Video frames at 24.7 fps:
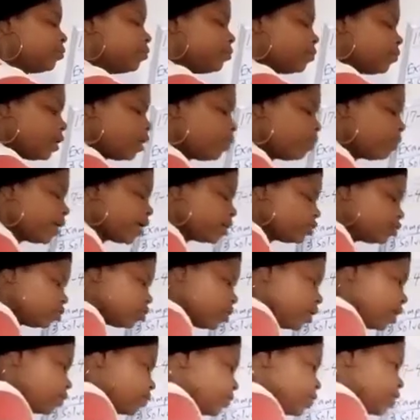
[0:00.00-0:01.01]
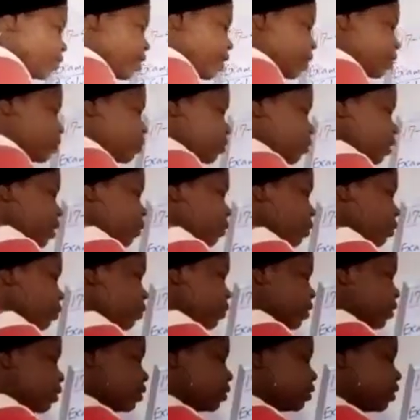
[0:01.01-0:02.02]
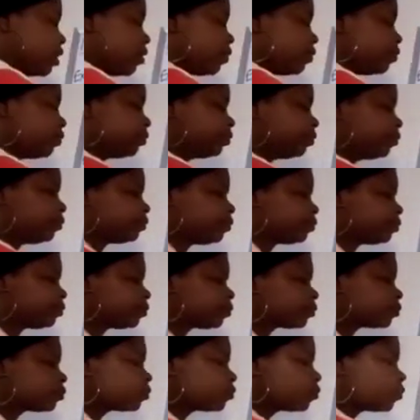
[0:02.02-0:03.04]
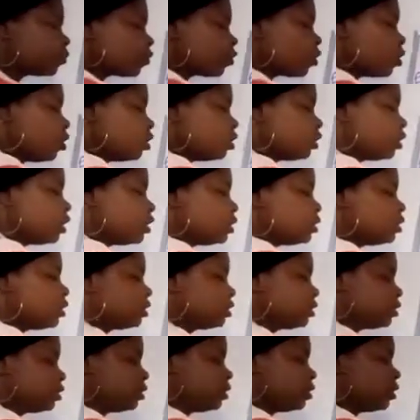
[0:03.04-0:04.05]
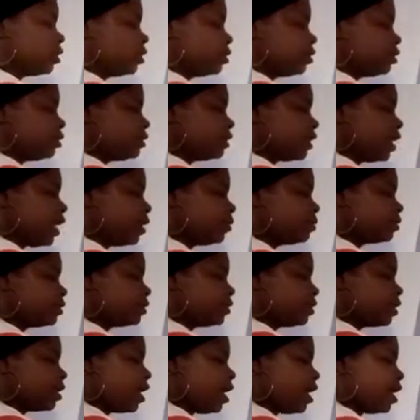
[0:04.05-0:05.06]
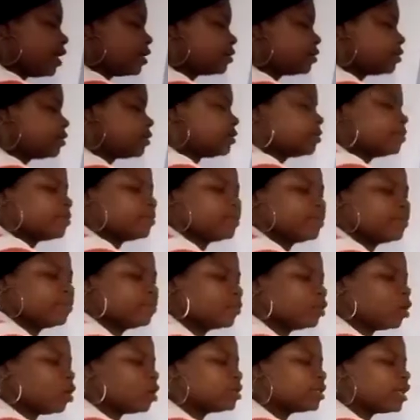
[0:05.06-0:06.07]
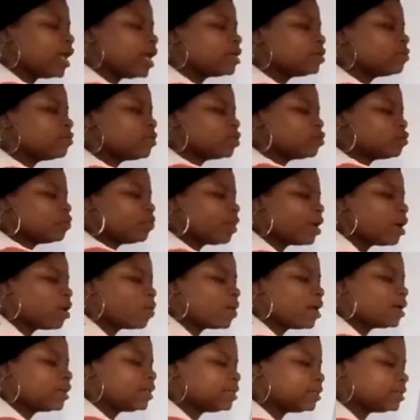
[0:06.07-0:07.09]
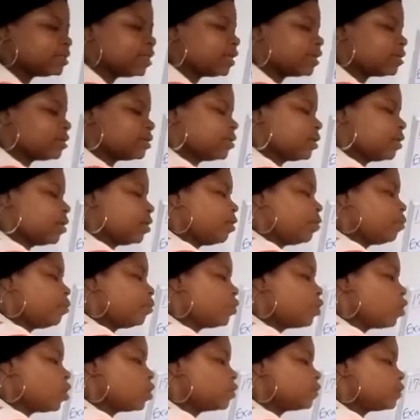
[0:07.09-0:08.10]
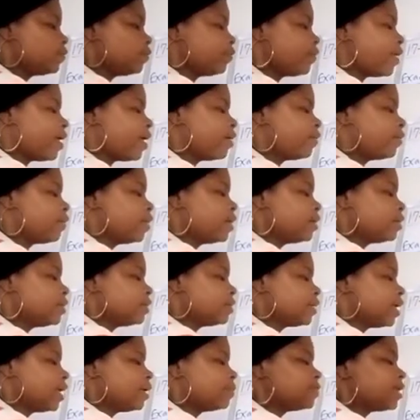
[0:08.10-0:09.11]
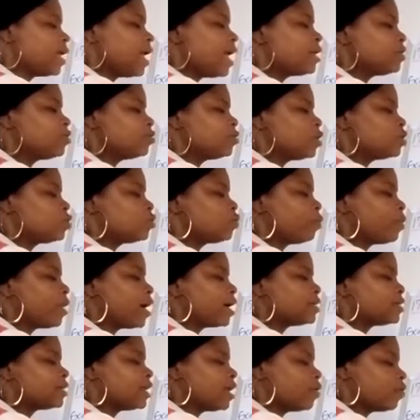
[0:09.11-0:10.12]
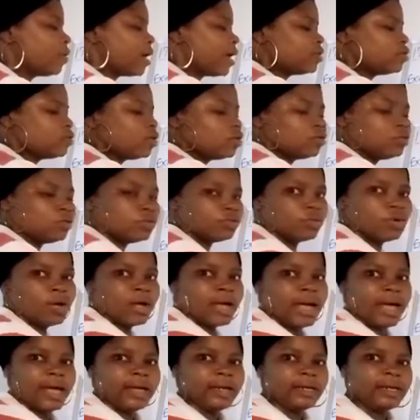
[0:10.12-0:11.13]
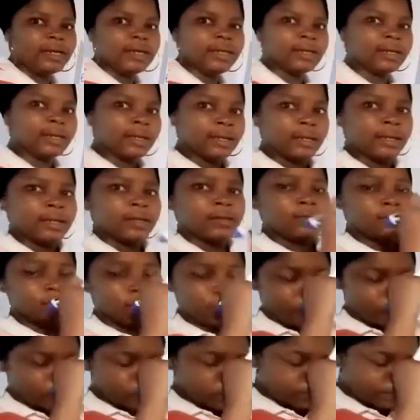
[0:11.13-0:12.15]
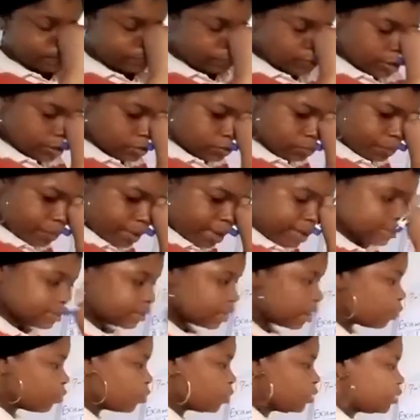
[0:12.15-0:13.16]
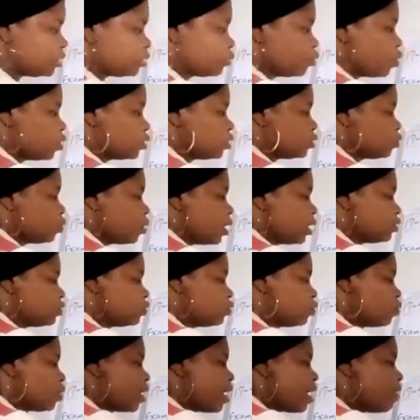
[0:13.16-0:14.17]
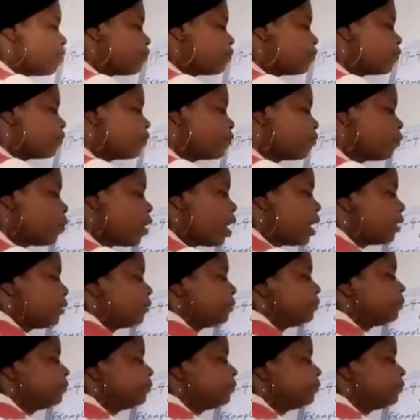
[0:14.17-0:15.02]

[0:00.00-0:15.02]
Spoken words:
maybe I should, let me break it down. This is times x, because x raised to power 1 is x, plus 5 times x raised to power 0. I told you, any term raised to power 0 is what? 1. So we have 1.